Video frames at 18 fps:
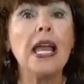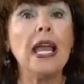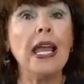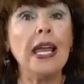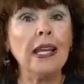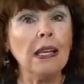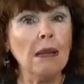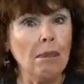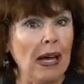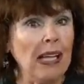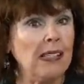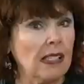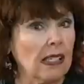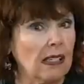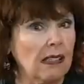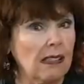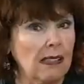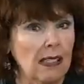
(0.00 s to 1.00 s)
in
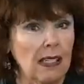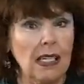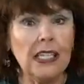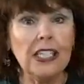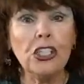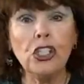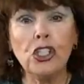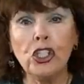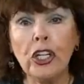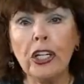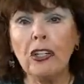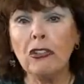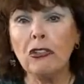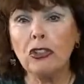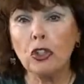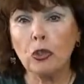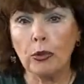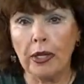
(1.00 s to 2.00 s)
buses.
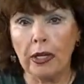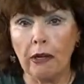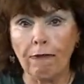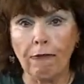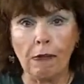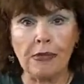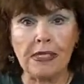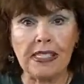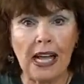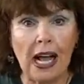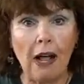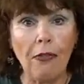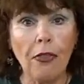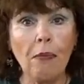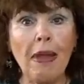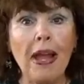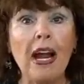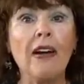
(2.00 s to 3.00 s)
Children from
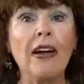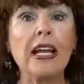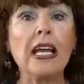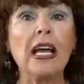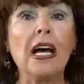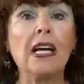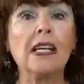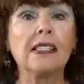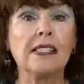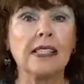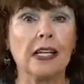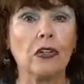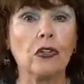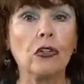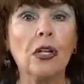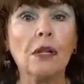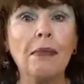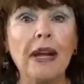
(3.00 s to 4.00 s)
South America,
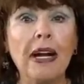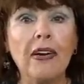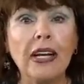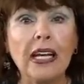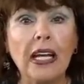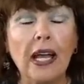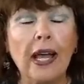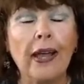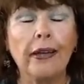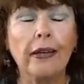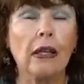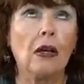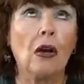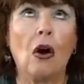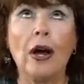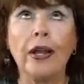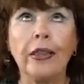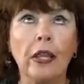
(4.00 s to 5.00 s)
Central America, and
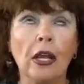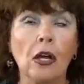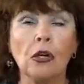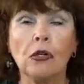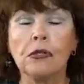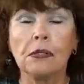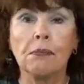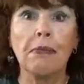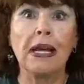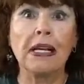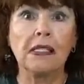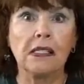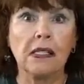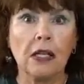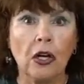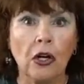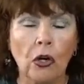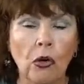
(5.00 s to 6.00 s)
God knows
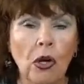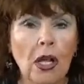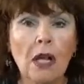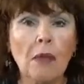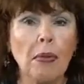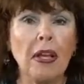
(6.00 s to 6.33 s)
Mexico,